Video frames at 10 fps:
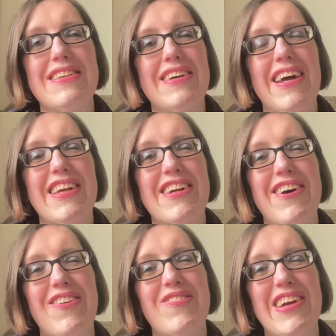and I
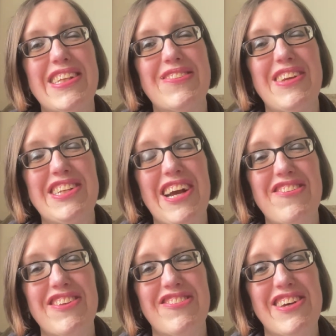can't wait to meet Jack for
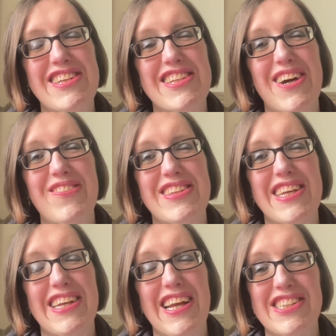the first time and
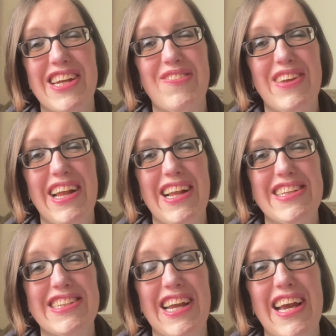see Jem and Alice
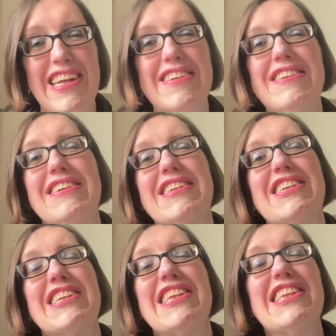again. Oh,
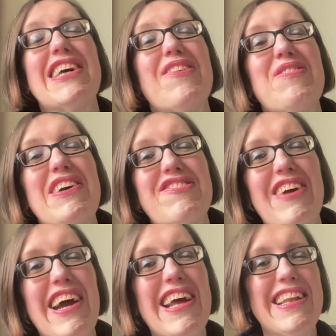just love my
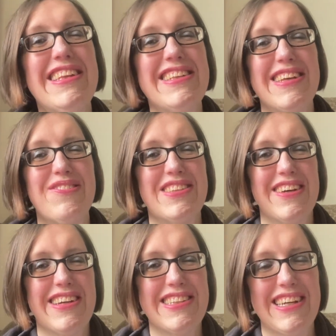friends. I'm so
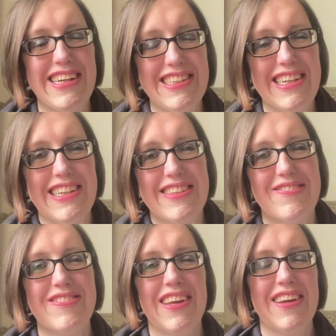excited.
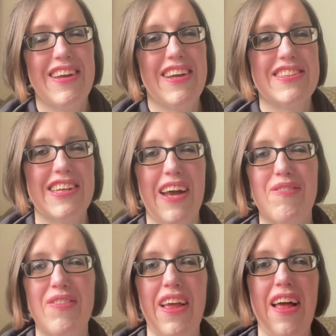So yeah,
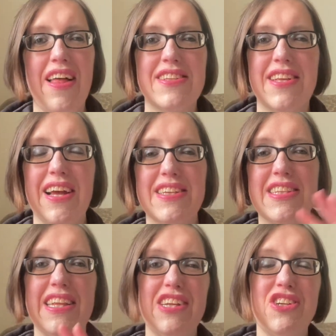so that's
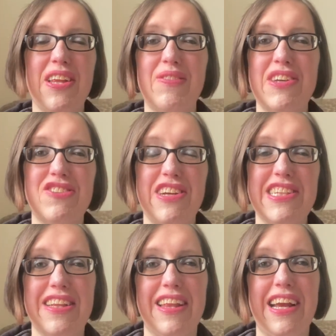literally the most
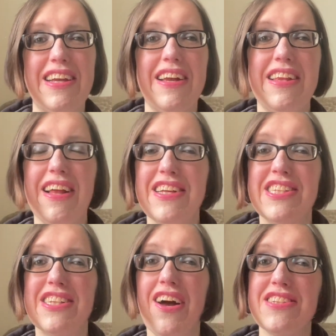recent thing. Now let's
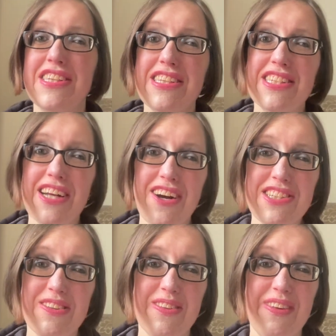start at the start
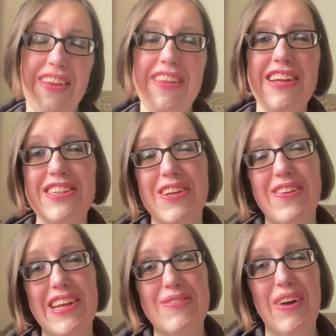of the month and do
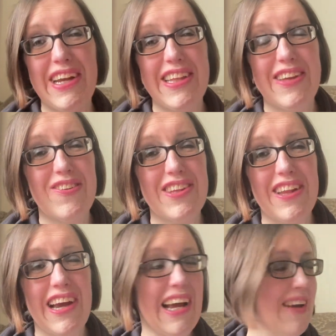things back in the order
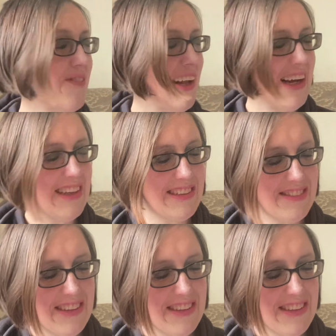that I had planned.